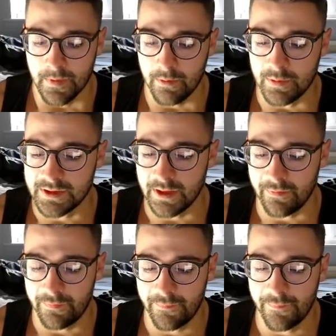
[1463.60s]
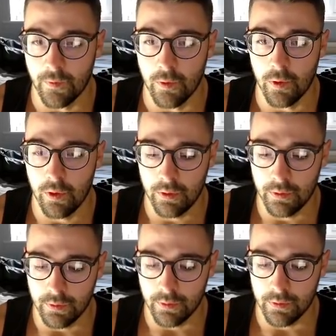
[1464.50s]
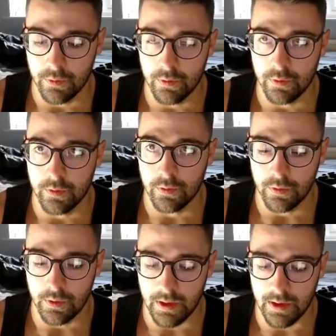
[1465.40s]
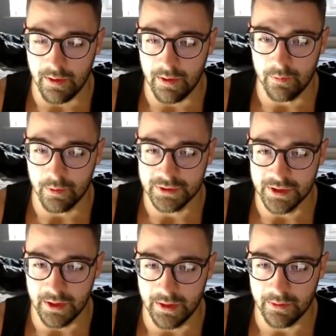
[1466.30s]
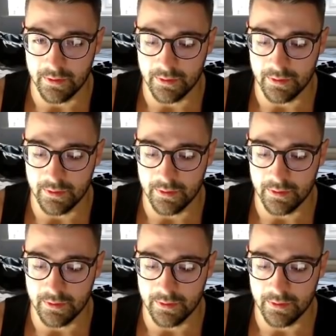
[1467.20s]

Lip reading: We're saying for, and then we'll say